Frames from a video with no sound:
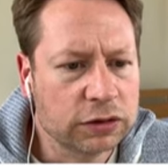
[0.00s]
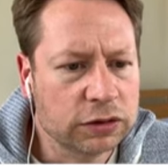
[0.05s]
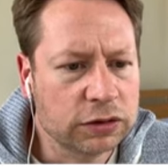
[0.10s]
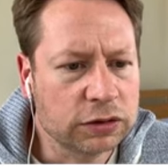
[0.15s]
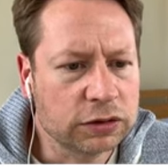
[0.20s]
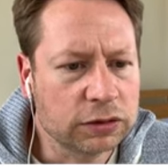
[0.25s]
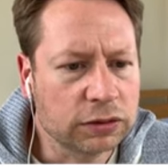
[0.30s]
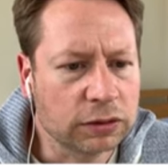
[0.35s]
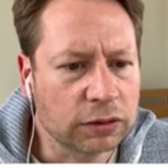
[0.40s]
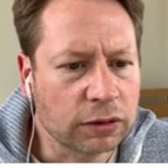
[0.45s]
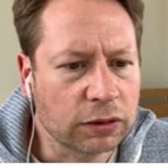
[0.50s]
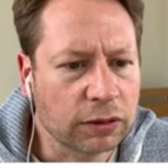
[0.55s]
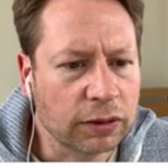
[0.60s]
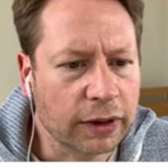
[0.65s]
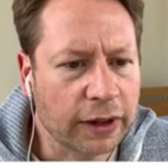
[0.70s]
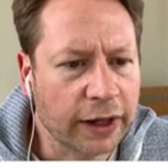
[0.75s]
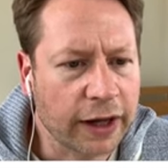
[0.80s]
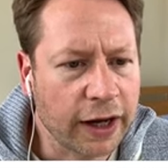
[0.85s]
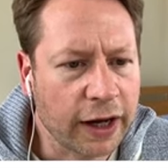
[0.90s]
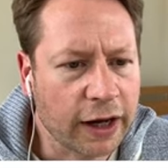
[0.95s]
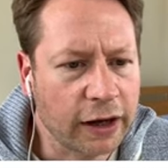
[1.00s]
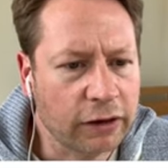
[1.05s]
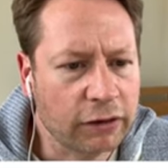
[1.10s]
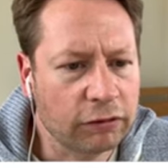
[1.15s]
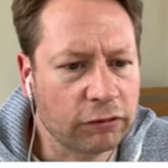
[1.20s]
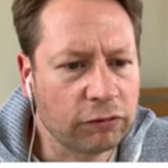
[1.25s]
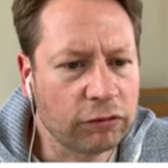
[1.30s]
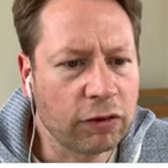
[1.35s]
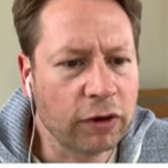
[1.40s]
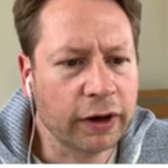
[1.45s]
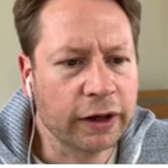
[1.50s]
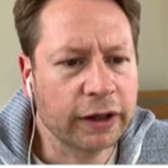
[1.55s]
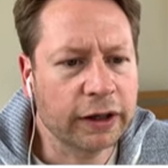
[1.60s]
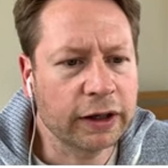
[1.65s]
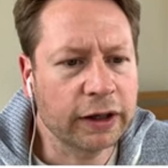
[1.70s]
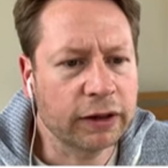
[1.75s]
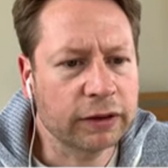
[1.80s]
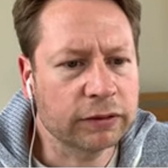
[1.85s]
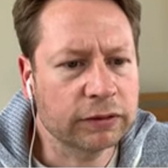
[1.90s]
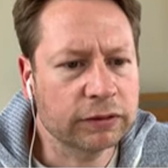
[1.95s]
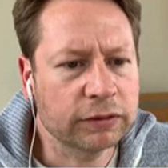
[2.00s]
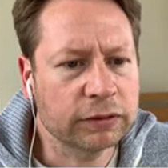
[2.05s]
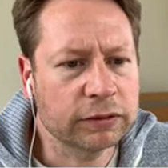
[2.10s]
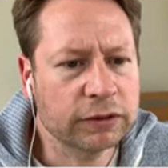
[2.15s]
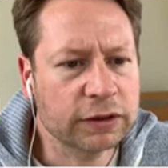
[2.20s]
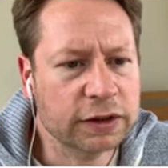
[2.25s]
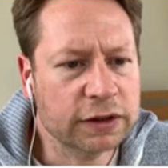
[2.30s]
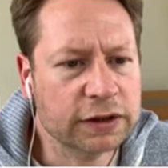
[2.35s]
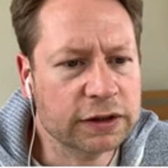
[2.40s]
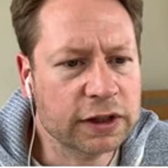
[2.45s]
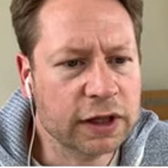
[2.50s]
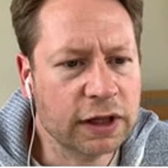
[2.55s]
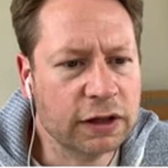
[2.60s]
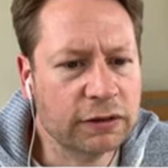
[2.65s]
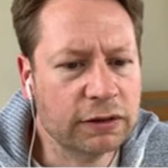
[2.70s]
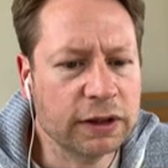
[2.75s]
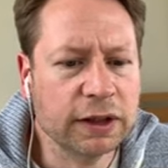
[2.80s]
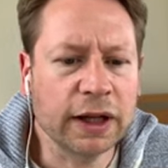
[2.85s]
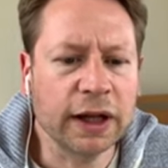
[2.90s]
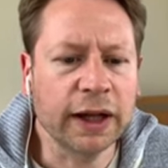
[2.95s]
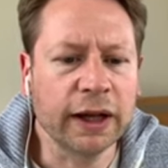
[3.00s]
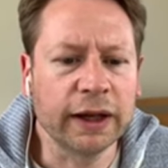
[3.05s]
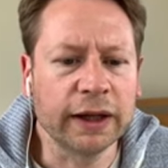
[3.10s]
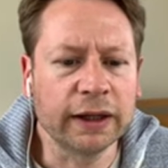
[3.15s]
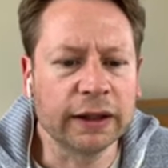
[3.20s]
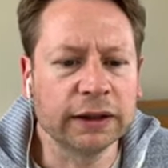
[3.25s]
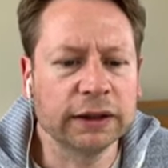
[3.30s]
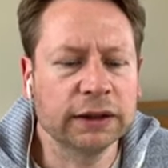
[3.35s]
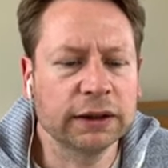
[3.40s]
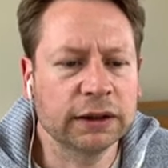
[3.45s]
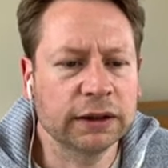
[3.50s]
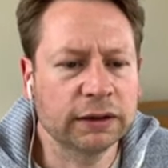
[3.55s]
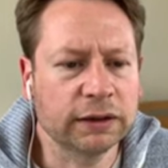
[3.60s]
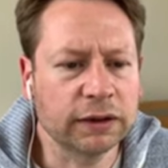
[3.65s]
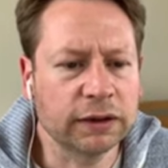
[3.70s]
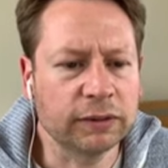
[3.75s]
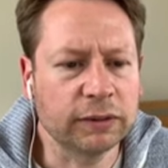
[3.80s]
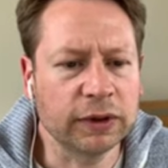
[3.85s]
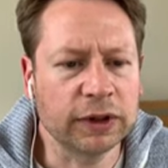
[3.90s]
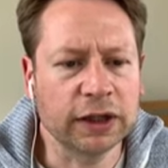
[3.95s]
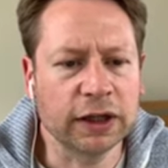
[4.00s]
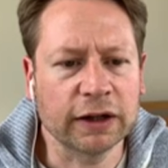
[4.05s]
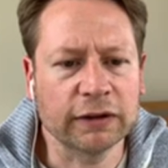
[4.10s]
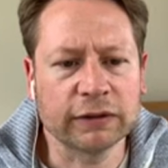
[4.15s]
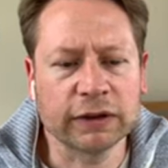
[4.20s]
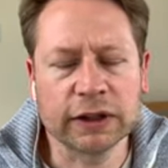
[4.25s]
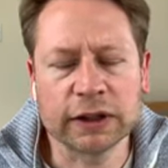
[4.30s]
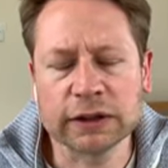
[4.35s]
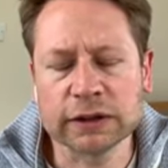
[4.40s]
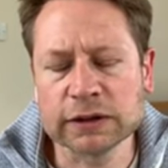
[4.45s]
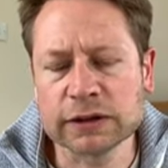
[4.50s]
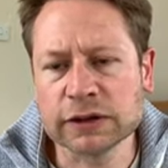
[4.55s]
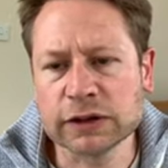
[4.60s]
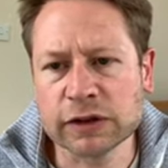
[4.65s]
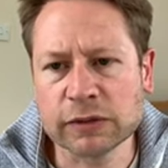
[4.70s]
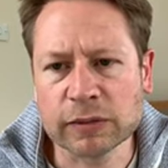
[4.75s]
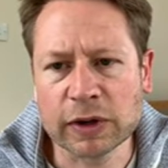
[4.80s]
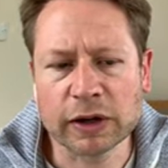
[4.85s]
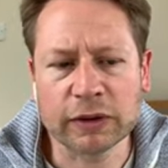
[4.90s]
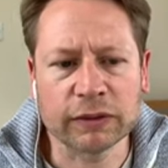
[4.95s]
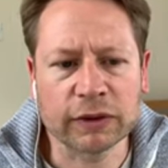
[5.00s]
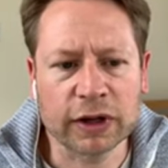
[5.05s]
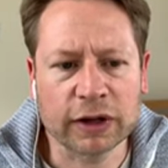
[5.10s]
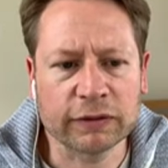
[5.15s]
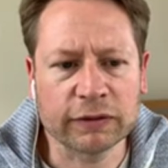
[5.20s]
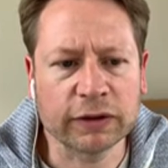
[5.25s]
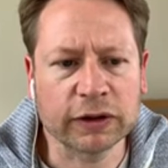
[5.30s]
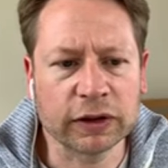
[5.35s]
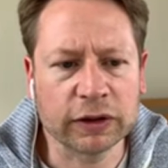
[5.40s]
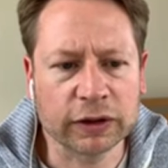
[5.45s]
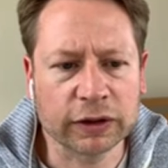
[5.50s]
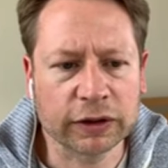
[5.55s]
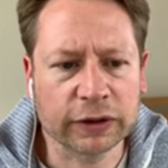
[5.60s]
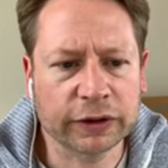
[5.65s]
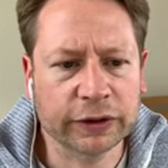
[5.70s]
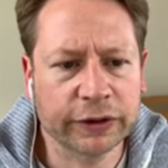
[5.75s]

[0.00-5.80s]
jaw quite right. Um, let's colour in the hair, then we can have a little zoom out and have a look.